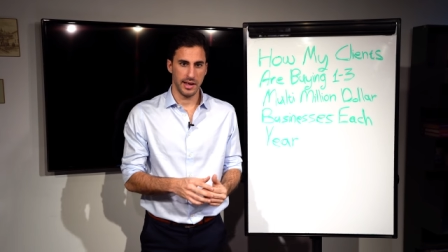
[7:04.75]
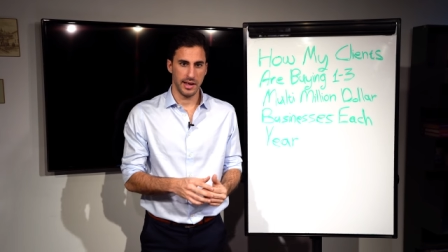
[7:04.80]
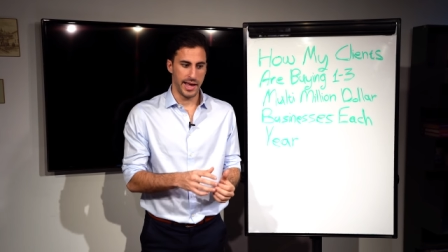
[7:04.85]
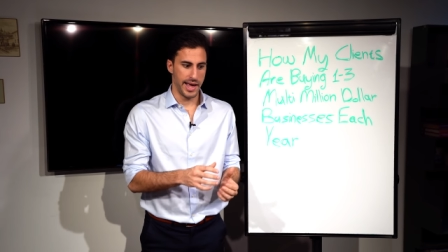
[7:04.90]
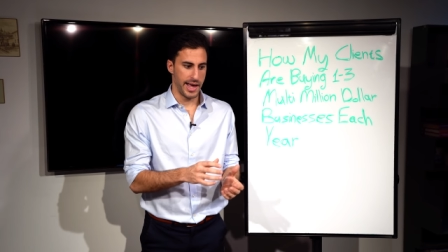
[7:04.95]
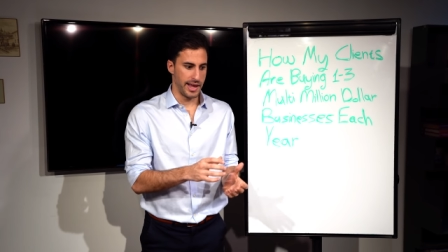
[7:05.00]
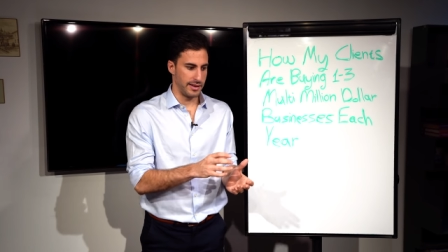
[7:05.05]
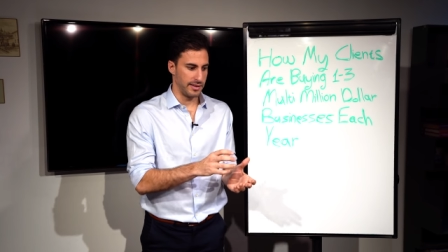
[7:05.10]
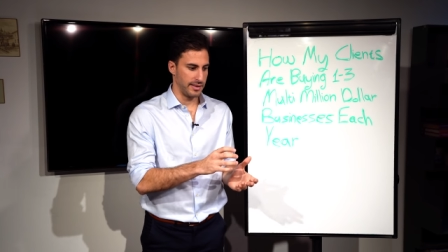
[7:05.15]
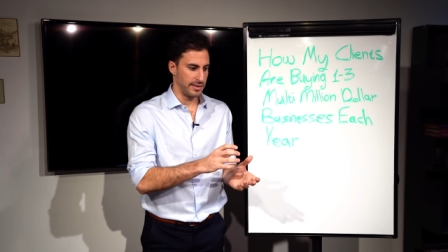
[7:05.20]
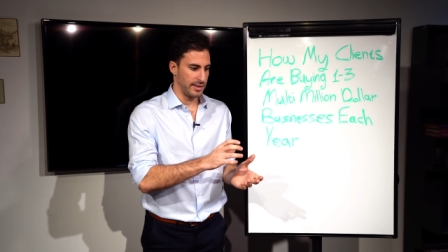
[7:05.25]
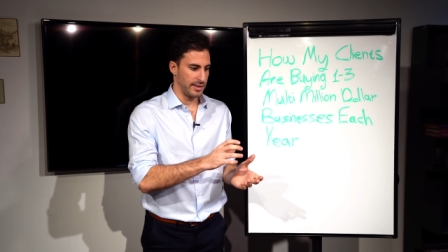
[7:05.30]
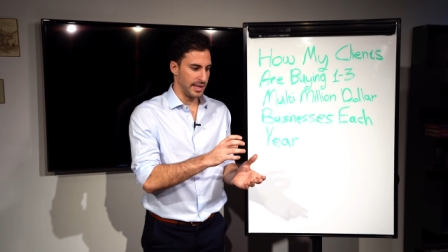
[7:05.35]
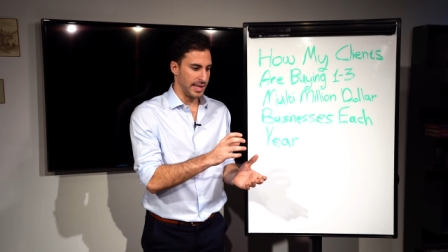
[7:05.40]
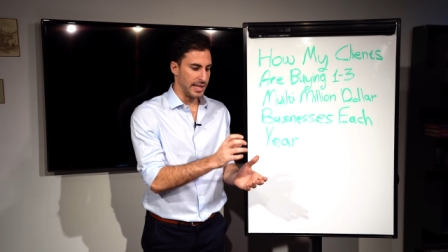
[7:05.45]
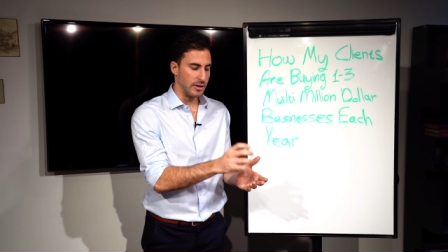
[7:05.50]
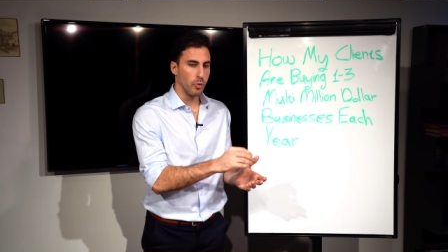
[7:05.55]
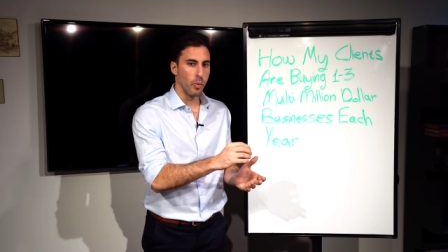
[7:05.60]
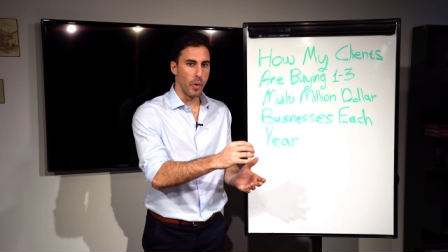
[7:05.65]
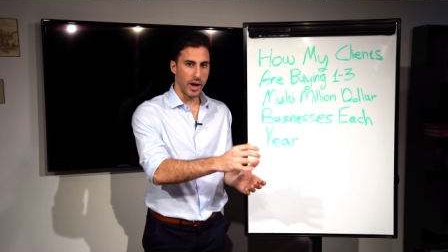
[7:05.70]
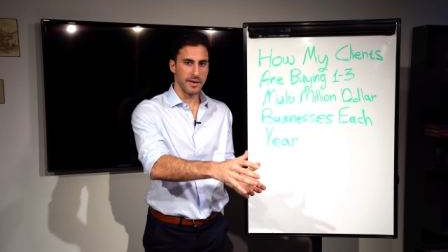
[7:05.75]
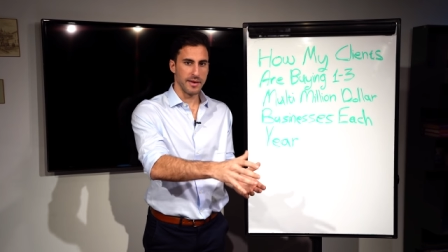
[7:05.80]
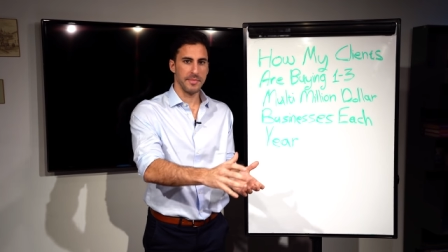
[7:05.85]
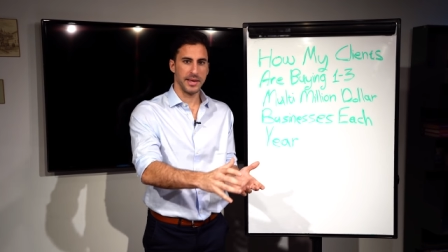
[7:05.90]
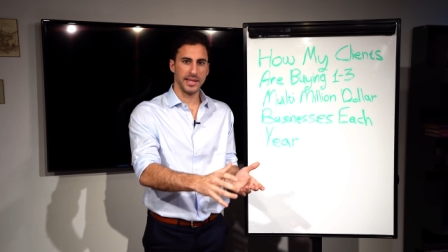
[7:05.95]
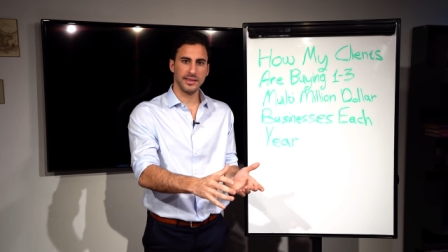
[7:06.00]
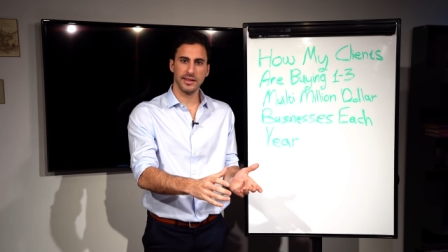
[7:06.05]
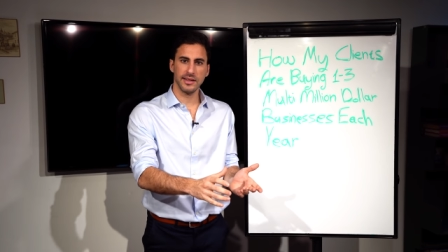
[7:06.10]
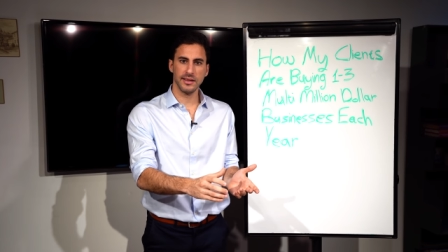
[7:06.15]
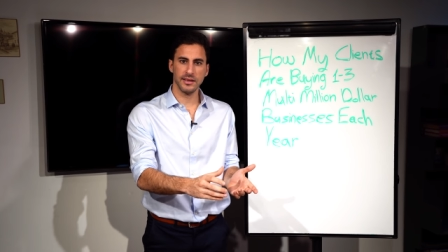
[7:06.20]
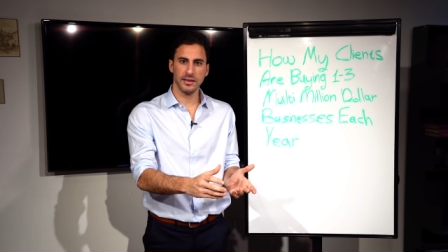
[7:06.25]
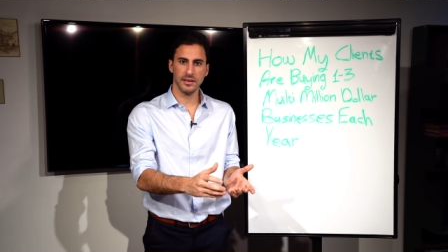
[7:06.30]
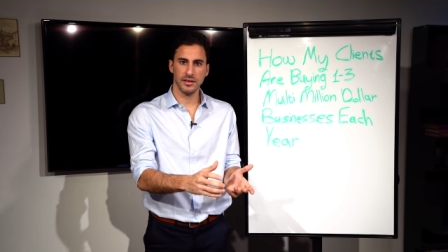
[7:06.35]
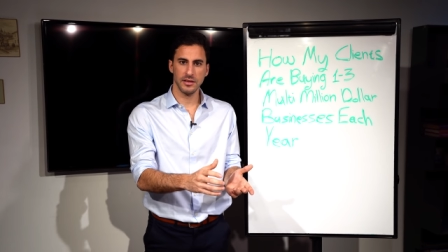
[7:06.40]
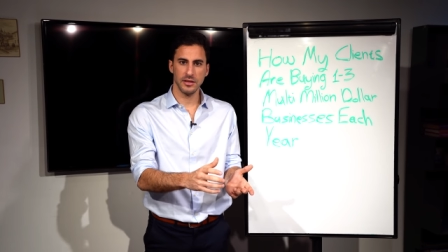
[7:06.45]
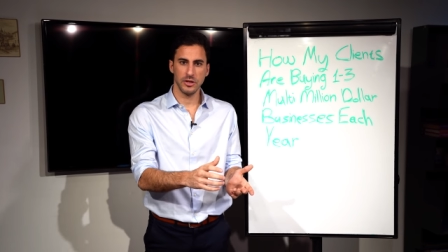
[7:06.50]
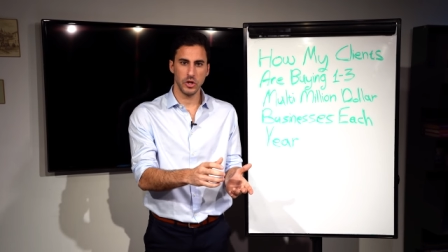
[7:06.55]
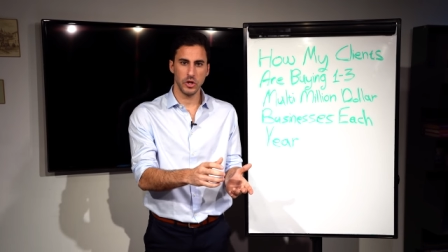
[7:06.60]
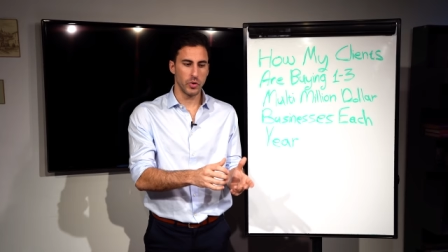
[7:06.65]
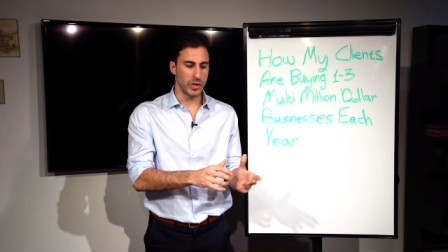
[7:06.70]
And in one meeting,
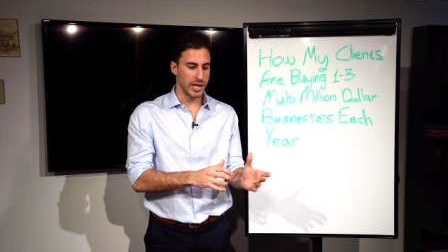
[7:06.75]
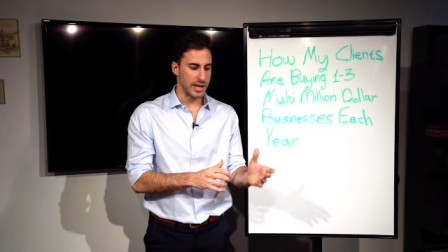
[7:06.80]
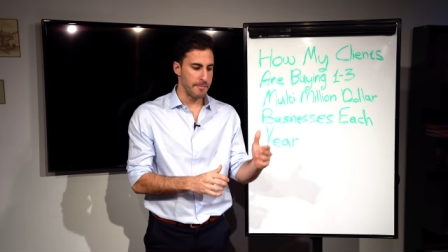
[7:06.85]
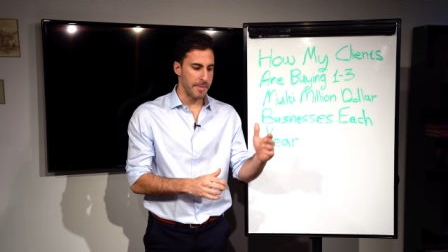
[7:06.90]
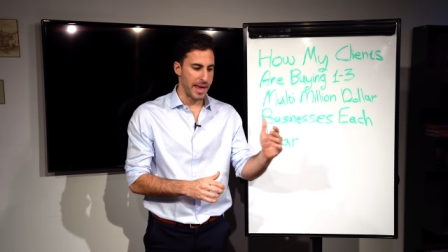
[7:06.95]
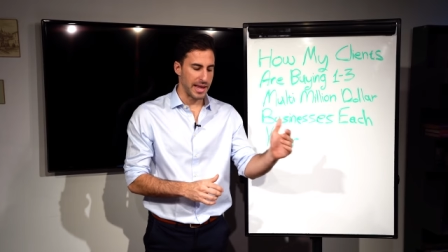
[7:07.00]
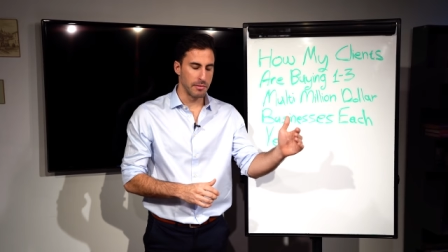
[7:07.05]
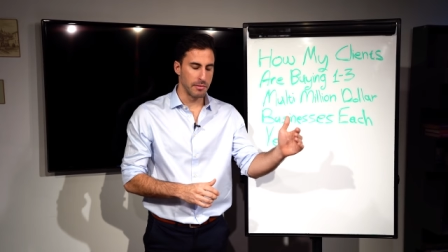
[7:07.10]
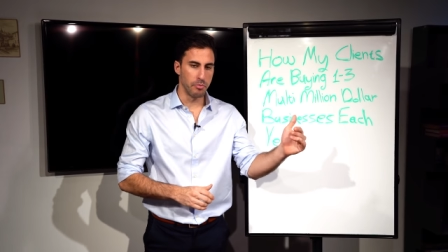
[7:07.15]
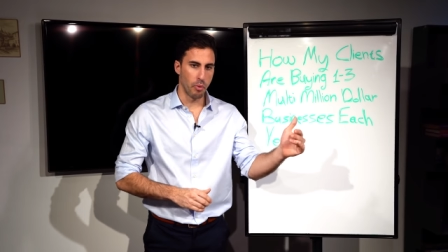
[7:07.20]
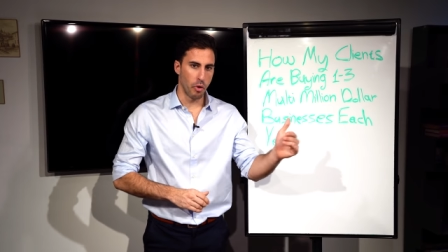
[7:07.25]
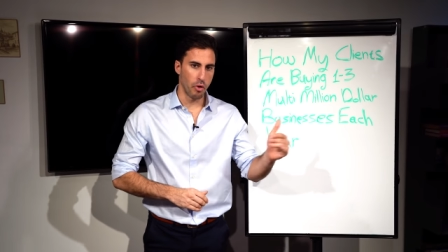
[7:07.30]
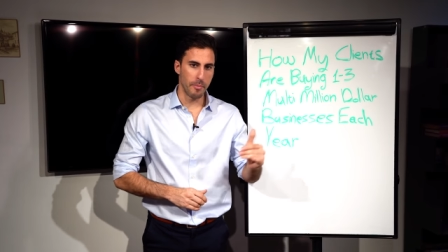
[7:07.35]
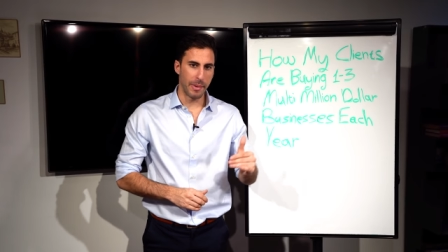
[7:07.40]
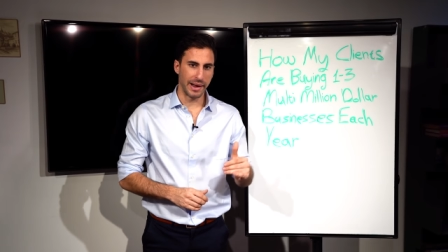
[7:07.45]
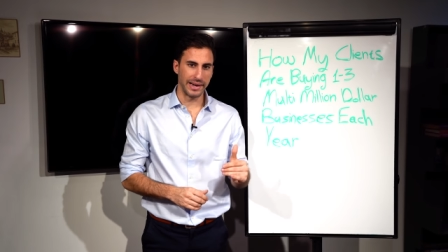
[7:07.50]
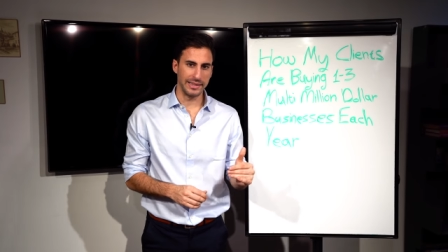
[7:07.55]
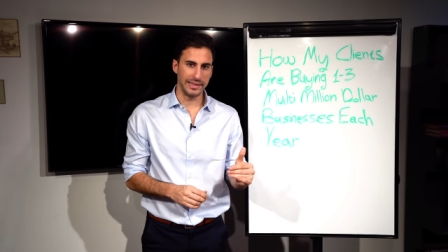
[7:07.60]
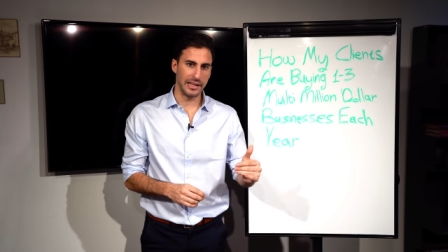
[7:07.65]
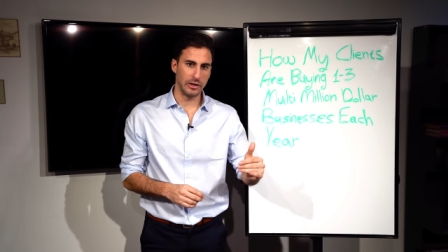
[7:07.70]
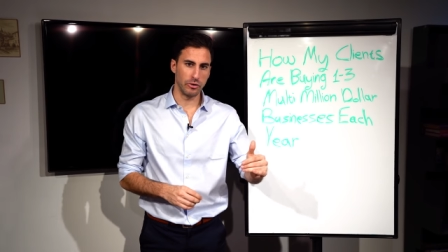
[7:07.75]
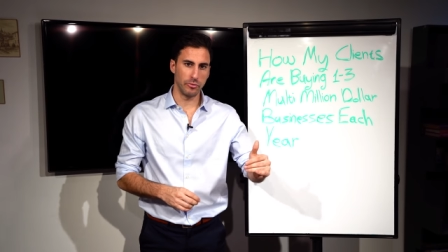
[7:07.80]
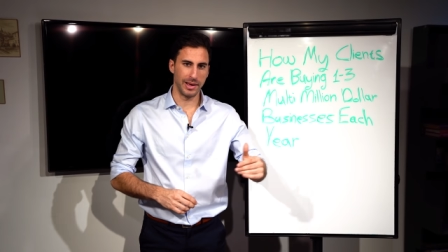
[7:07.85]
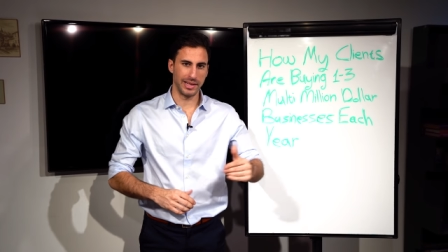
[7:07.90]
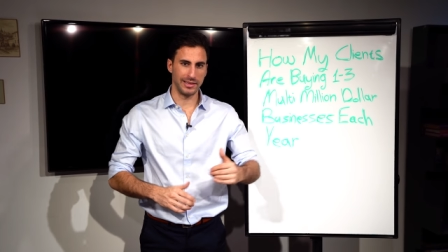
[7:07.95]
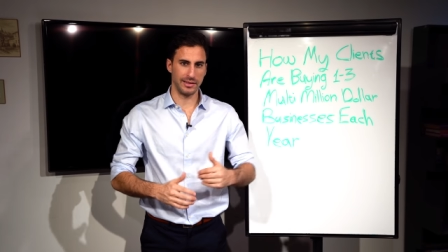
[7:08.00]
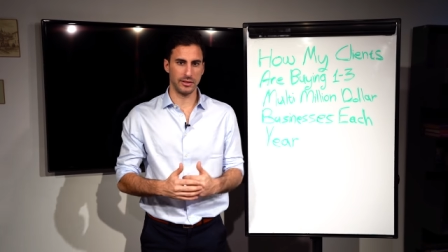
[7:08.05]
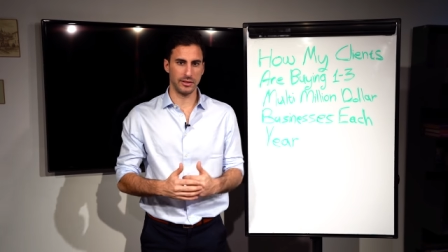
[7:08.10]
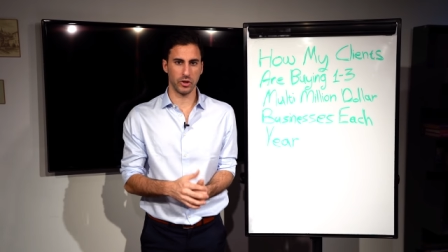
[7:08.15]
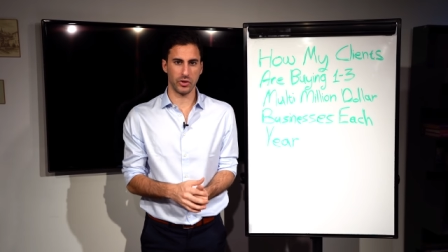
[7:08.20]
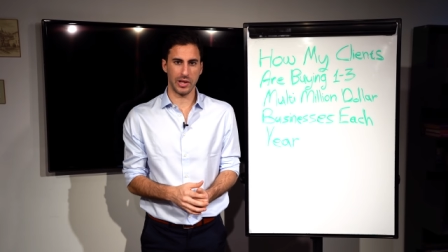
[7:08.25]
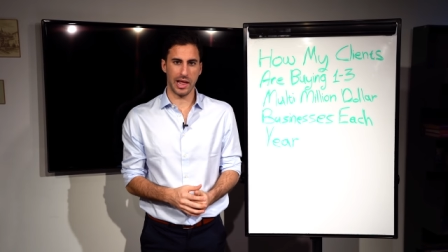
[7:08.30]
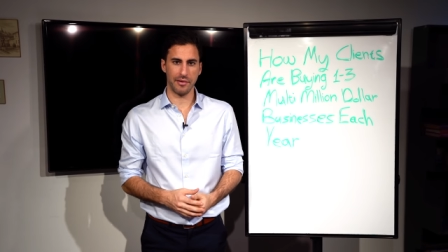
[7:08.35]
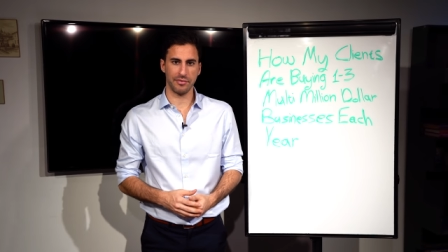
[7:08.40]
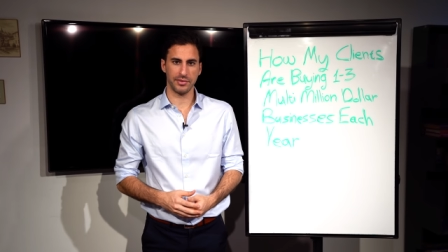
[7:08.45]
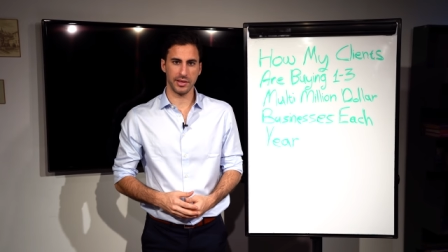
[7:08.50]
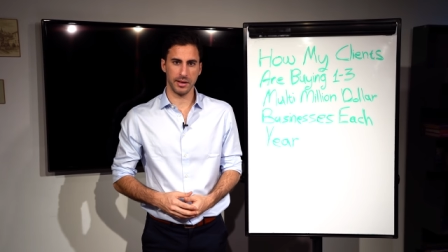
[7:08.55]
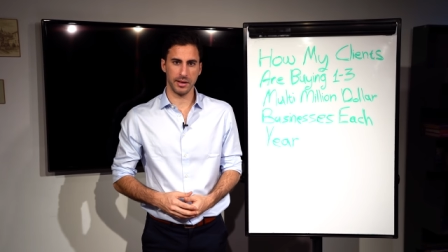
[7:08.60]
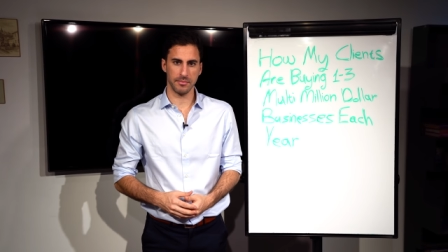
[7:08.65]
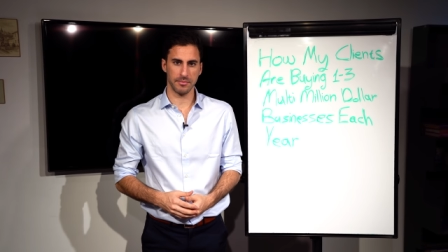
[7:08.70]
you can make more money than you made in your
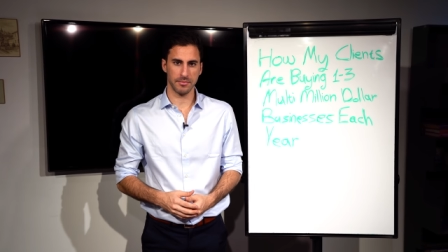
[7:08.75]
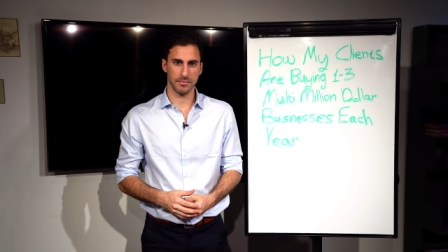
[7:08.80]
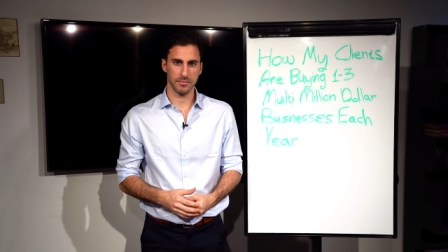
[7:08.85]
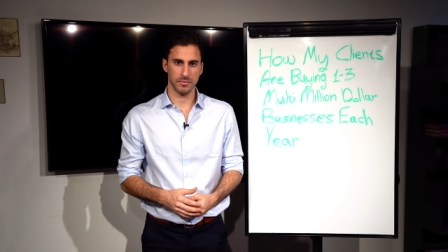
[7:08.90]
lifetime.